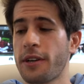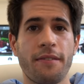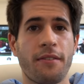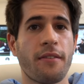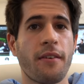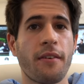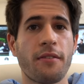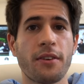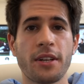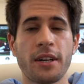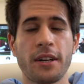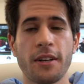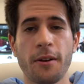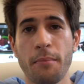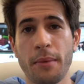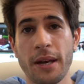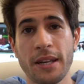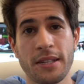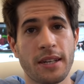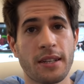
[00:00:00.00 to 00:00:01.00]
If you've ever done a
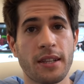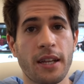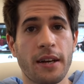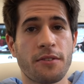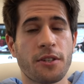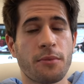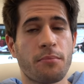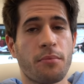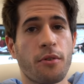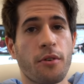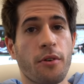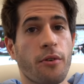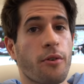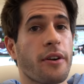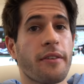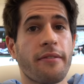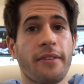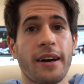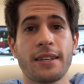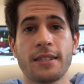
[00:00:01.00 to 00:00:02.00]
basic life support or
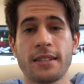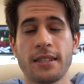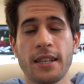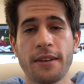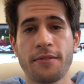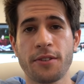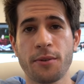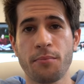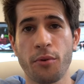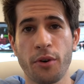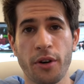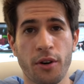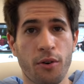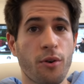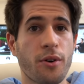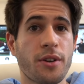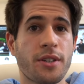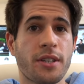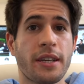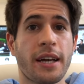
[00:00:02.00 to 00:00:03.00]
advanced life support
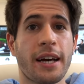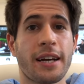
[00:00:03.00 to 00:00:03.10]
course and